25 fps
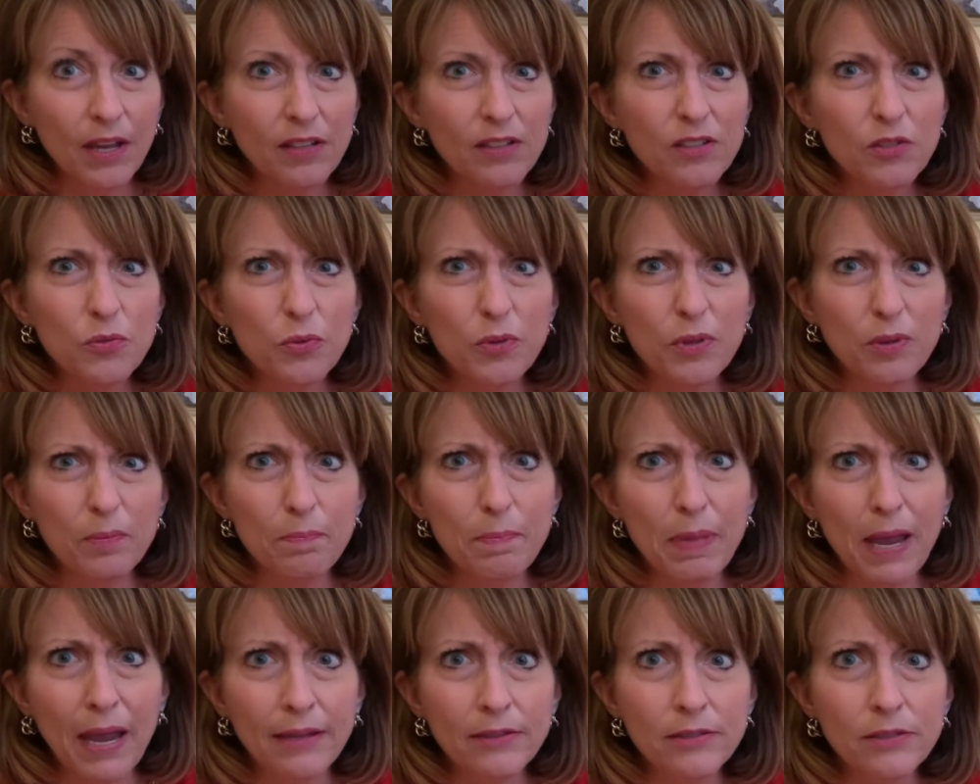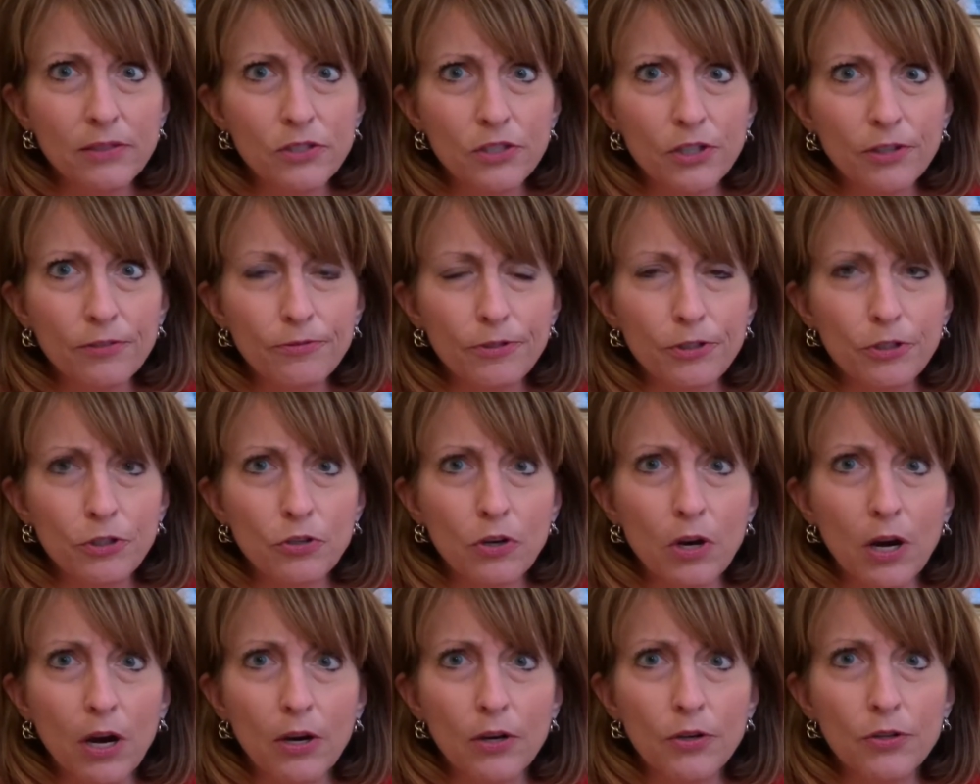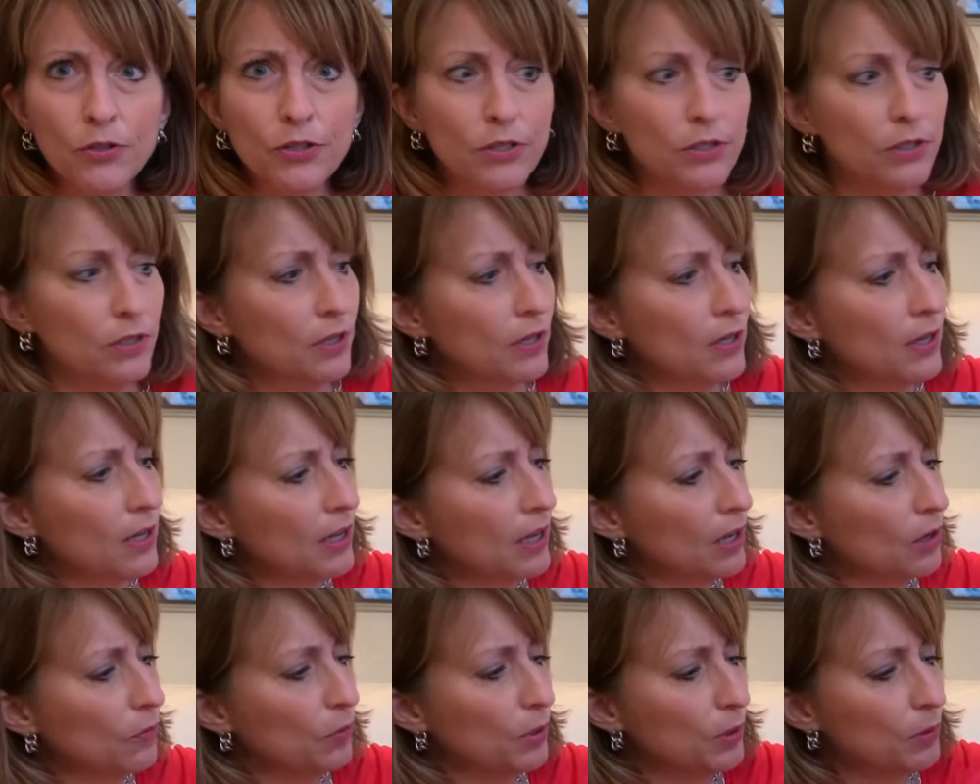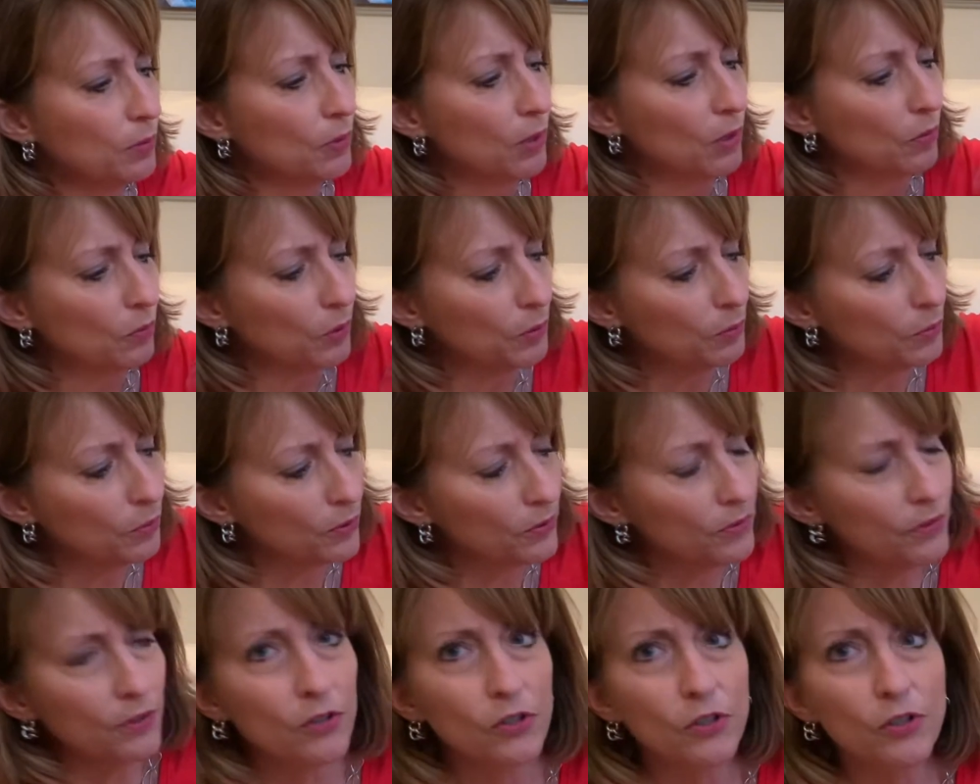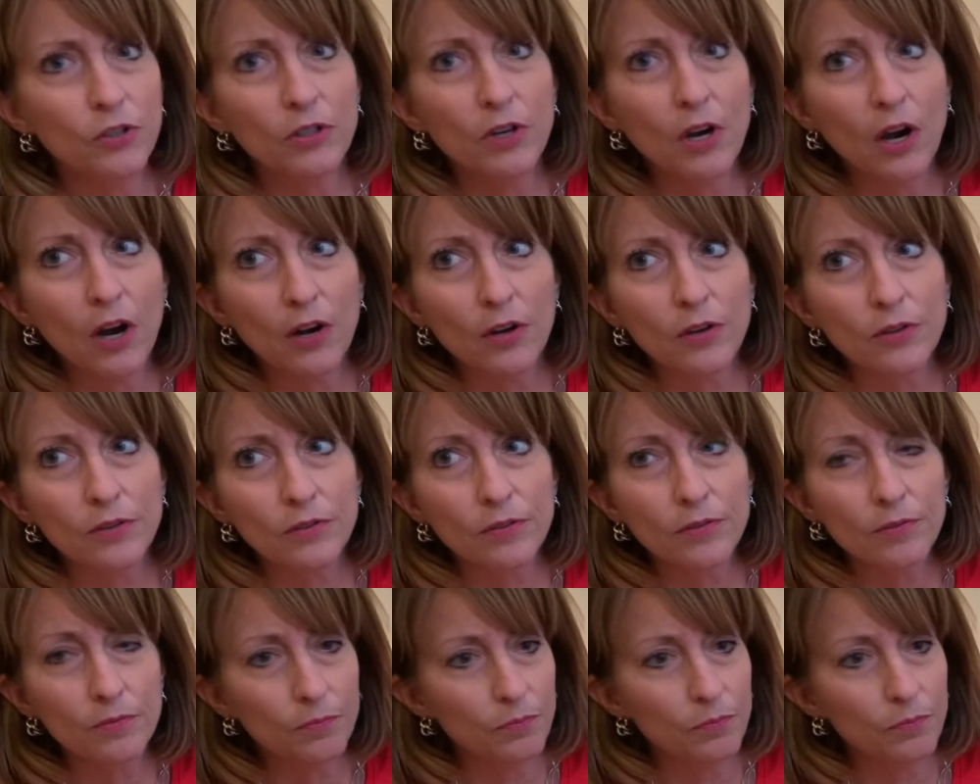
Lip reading: were the bad stuff in your heart, and we put the good heart,